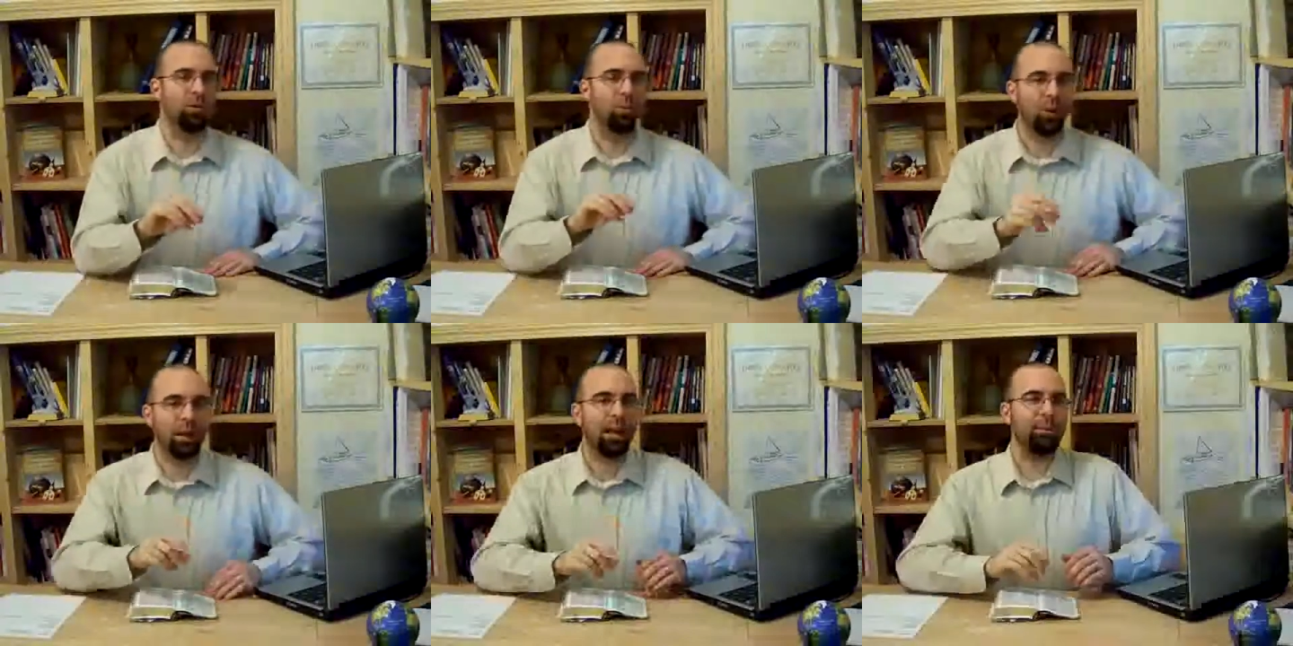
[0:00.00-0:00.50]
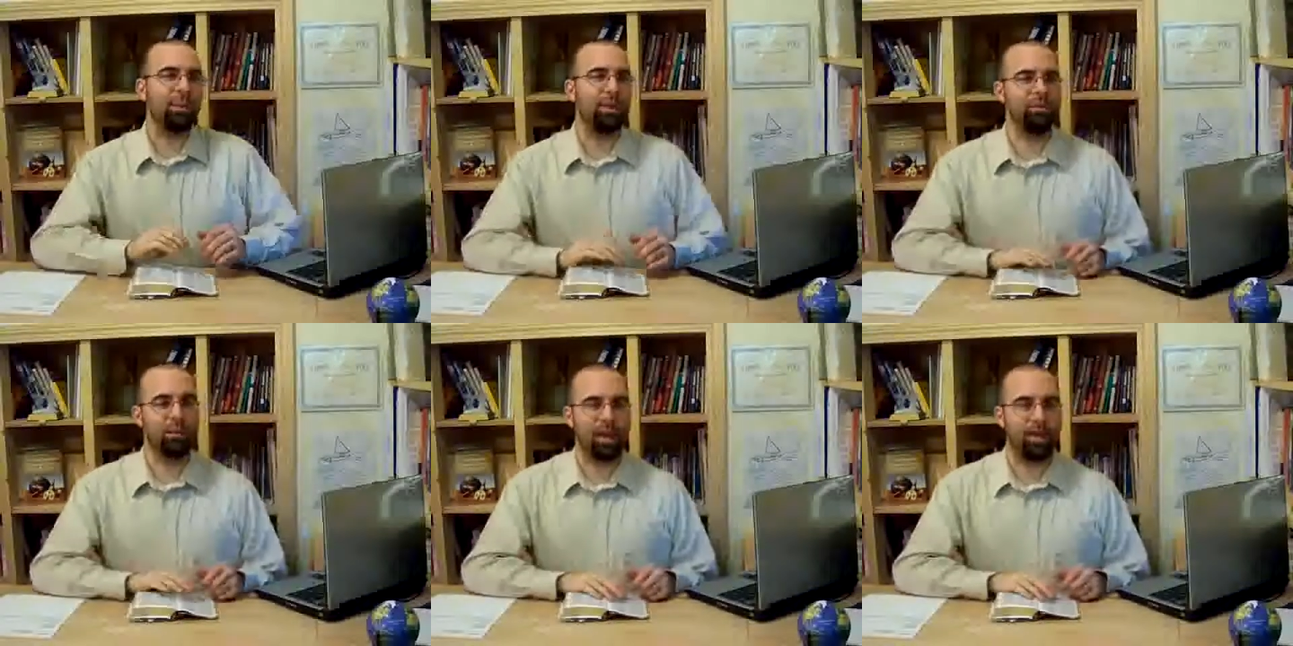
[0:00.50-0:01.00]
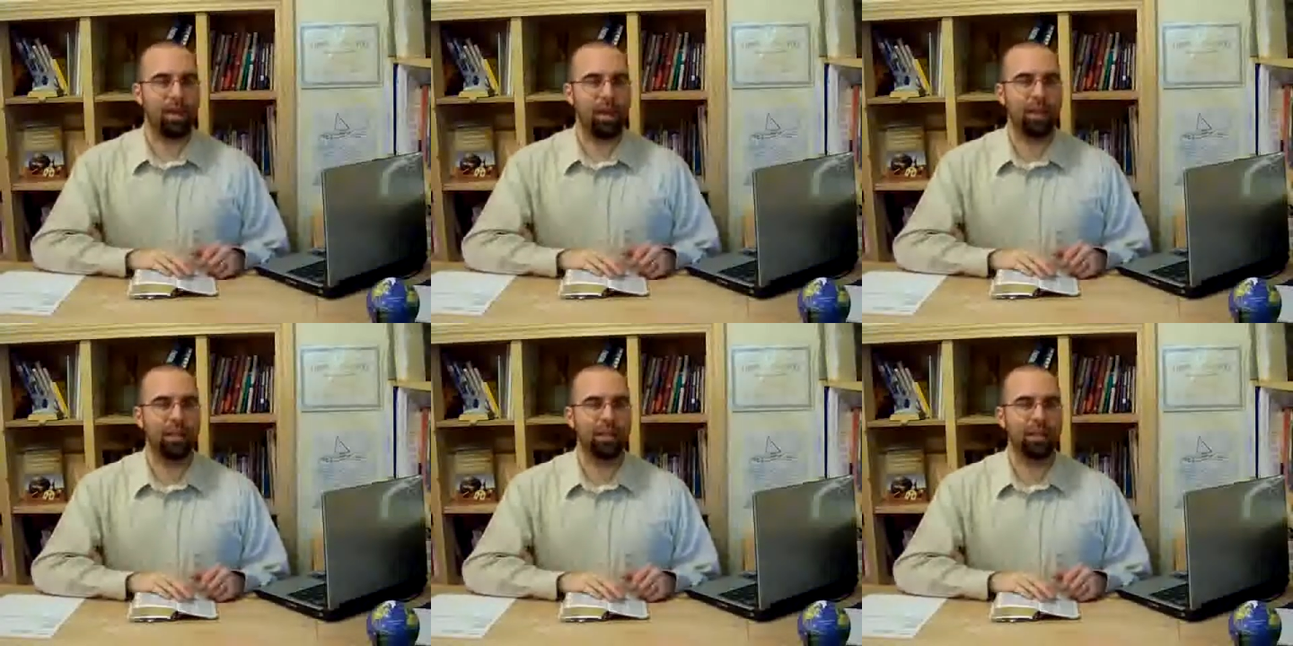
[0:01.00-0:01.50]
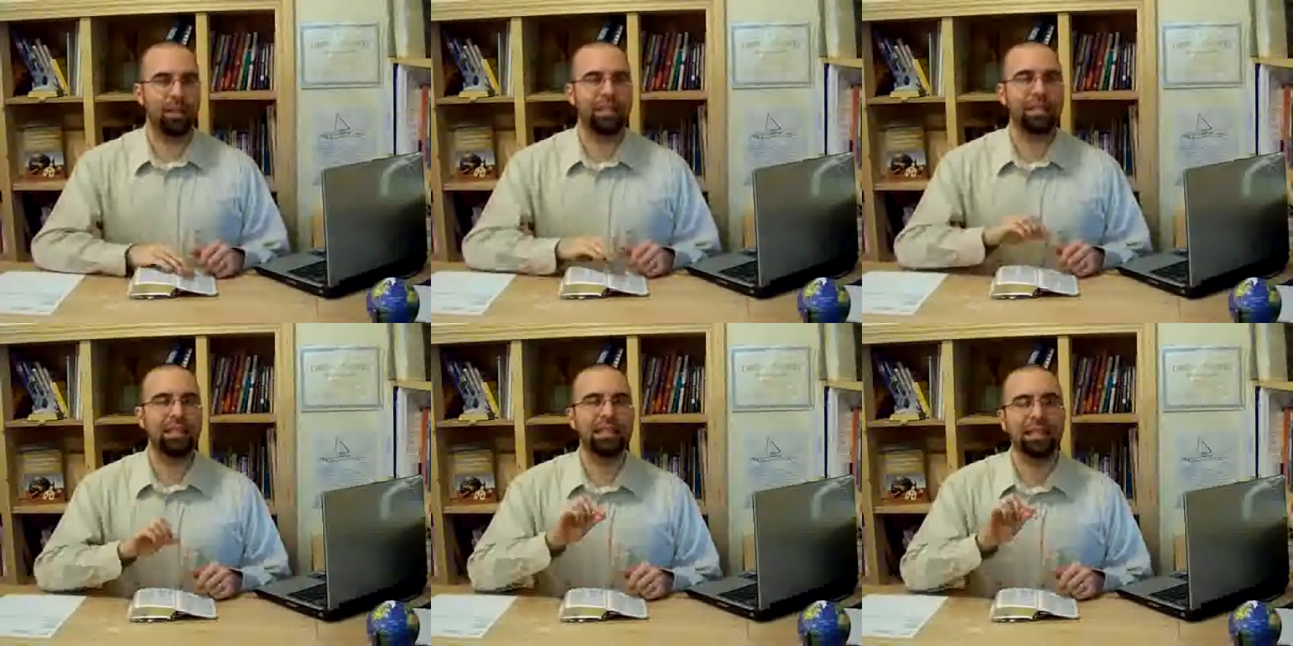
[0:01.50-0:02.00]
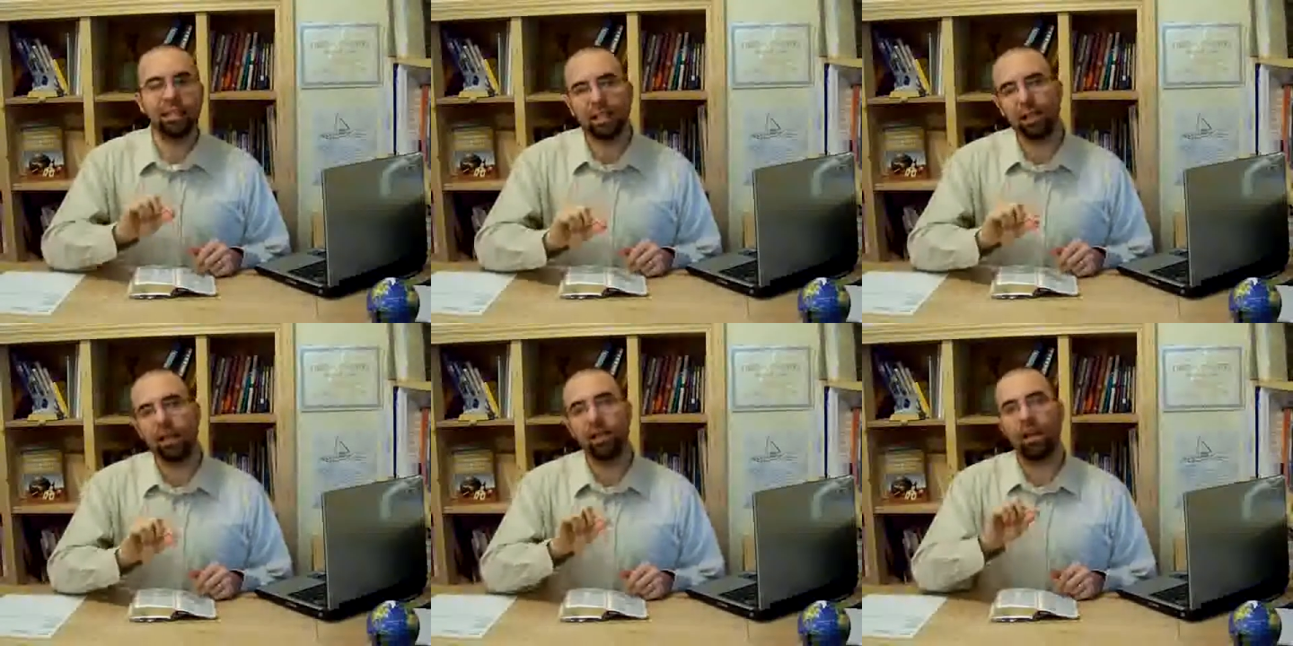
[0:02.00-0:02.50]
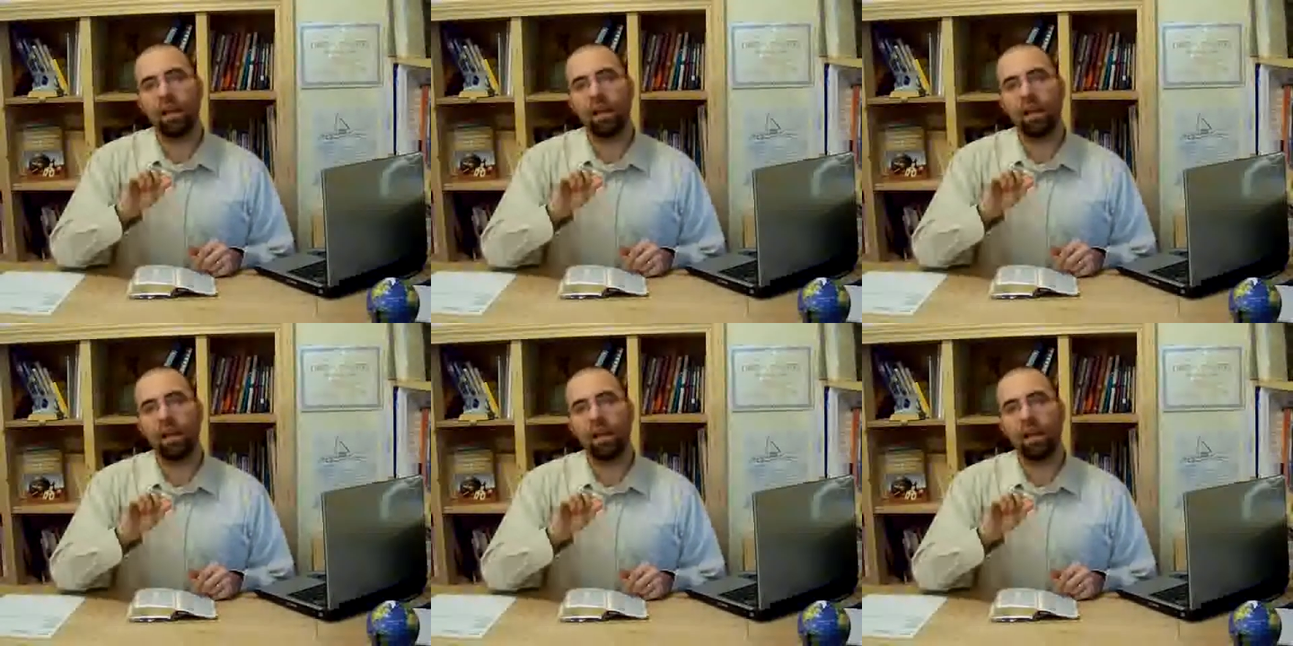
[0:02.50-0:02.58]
what I mean by that until